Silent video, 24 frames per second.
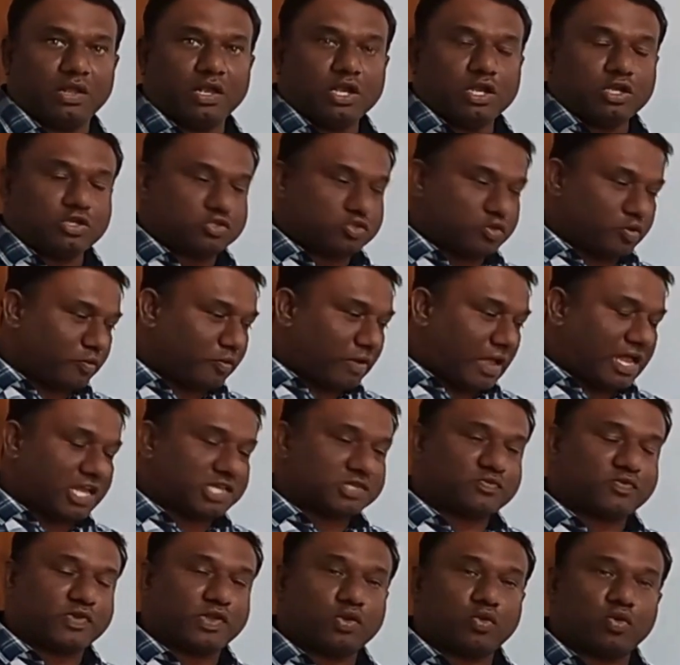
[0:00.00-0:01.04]
So as
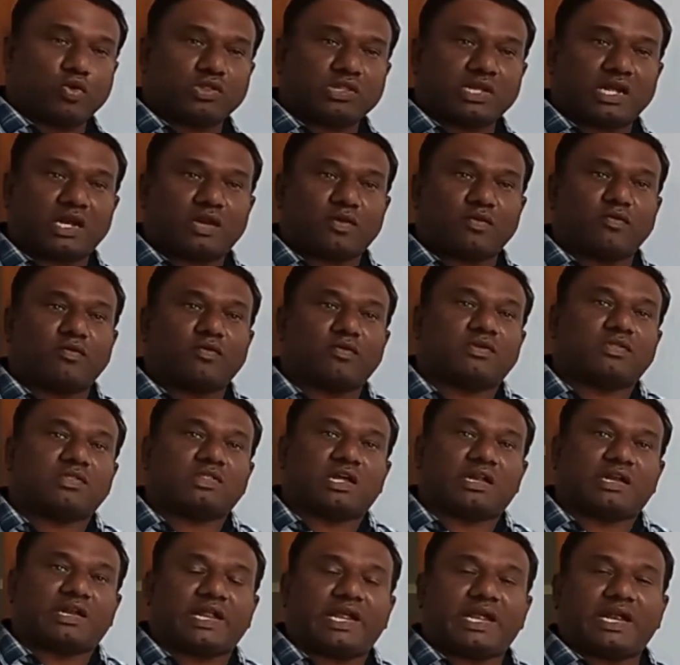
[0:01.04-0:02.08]
we know that
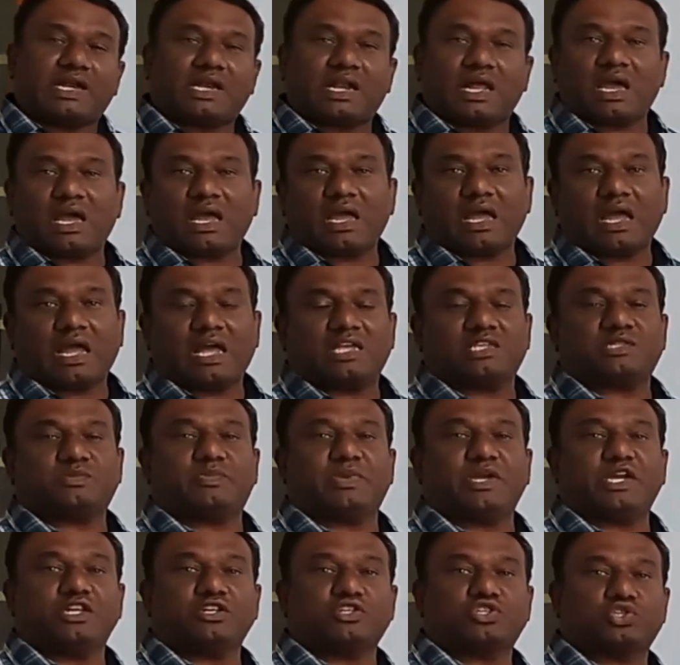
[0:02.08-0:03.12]
the data has
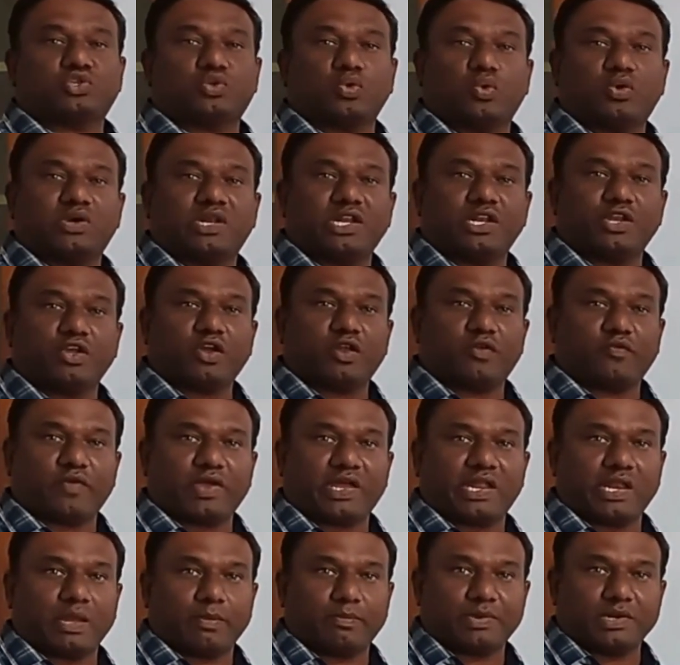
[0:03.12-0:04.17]
been stored in your
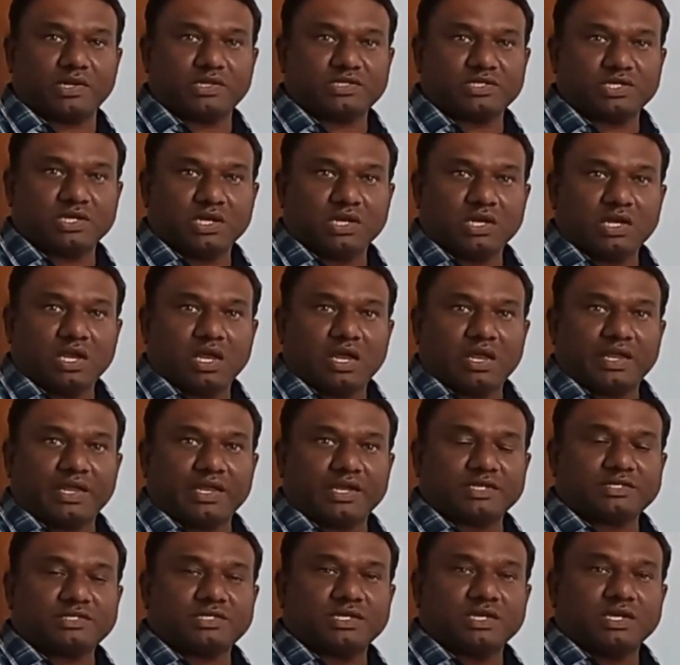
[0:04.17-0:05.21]
variables,
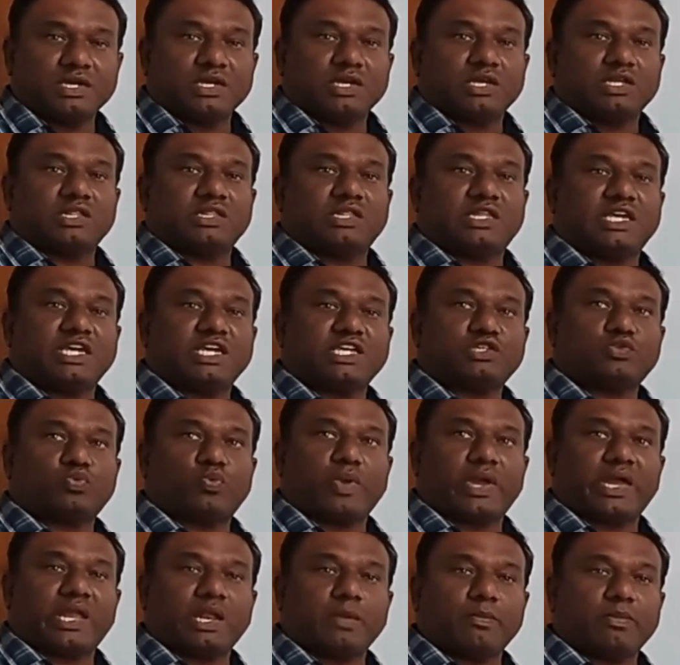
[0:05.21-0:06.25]
yes, these
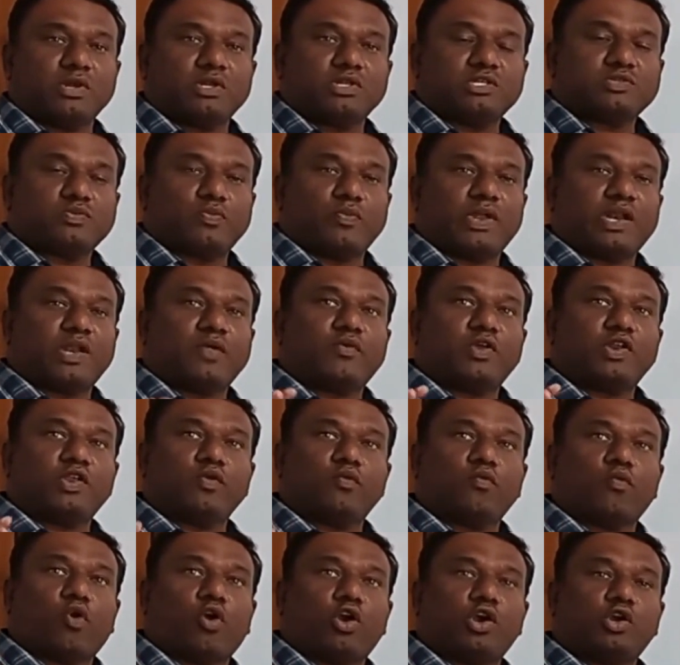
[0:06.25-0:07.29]
variables, whenever you
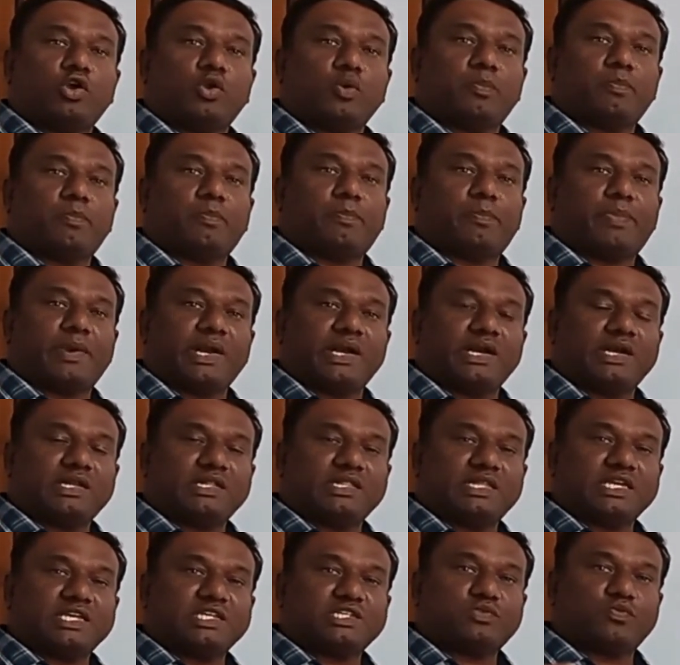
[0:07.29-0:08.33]
want to print
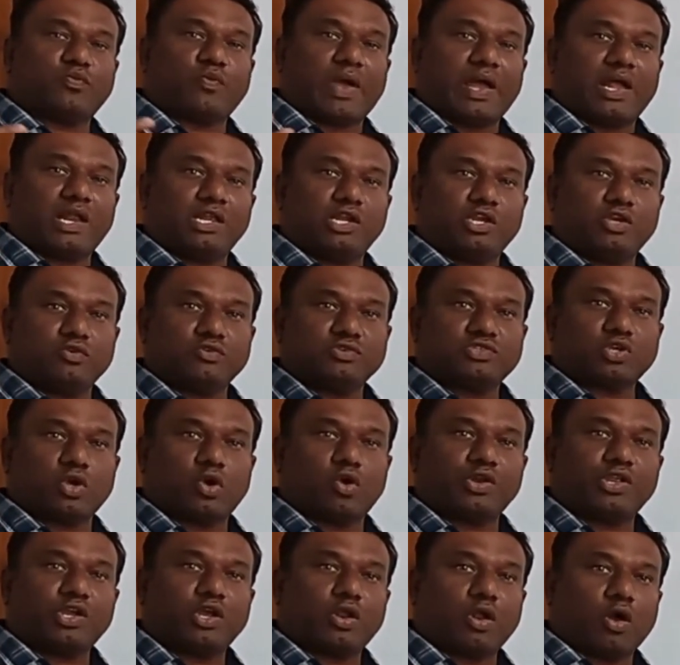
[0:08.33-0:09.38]
these values on
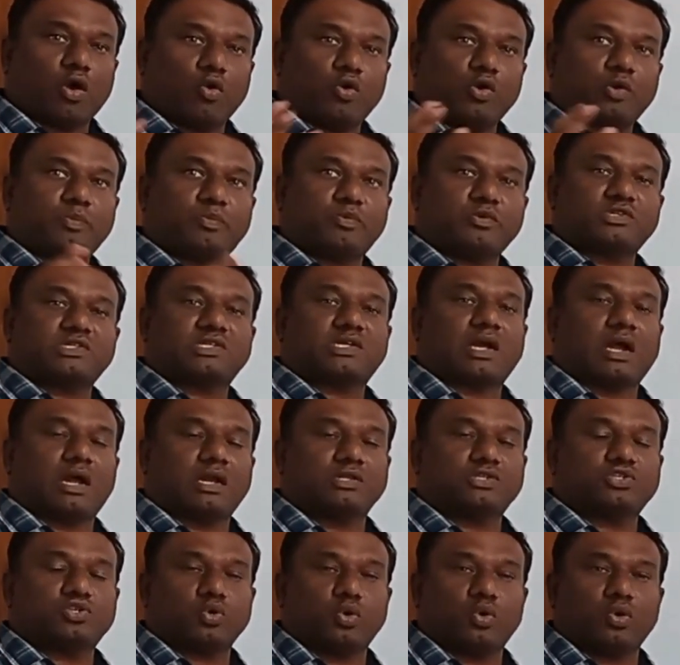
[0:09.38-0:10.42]
your output
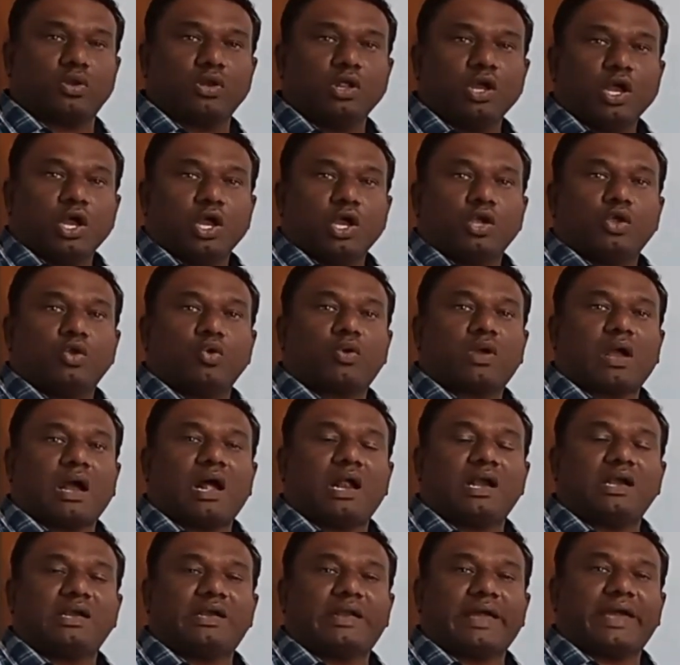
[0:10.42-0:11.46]
console, you
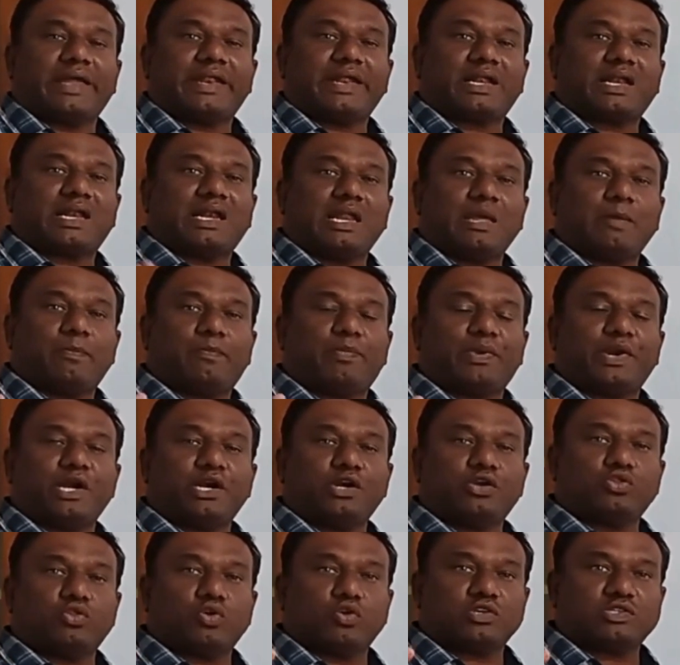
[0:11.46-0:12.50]
can't directly
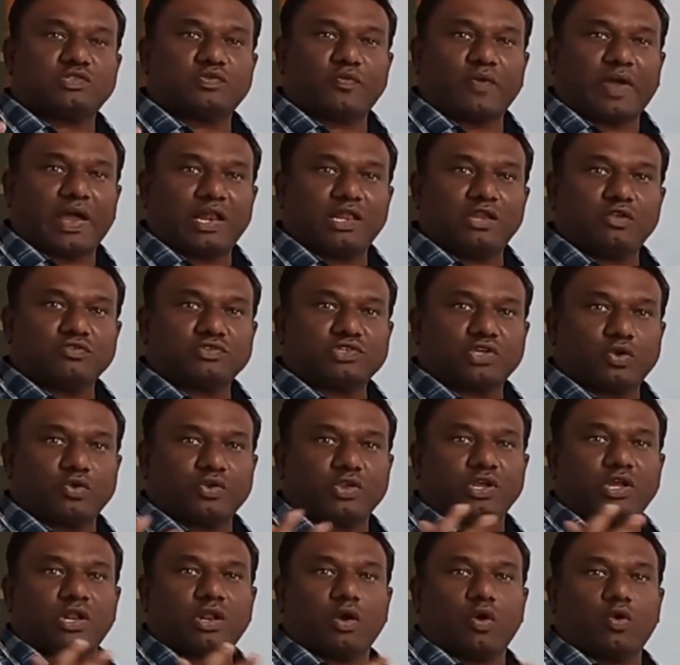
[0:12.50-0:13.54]
print those values on
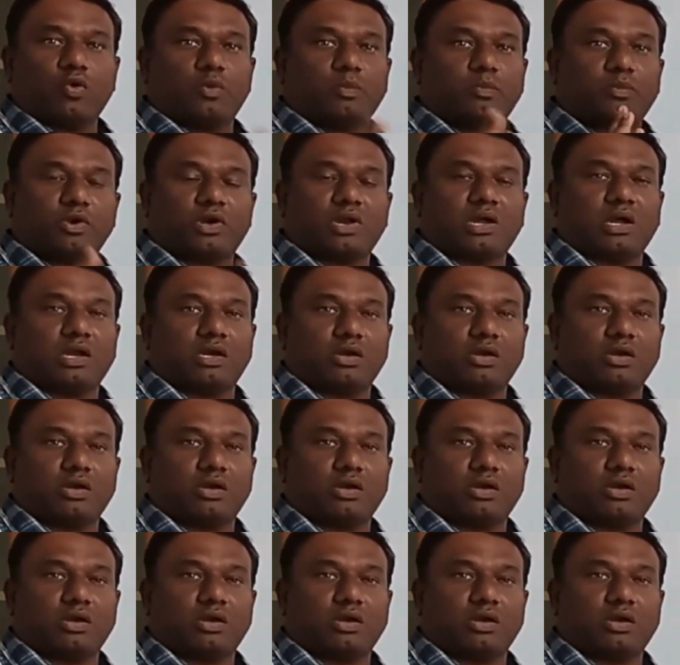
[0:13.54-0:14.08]
your output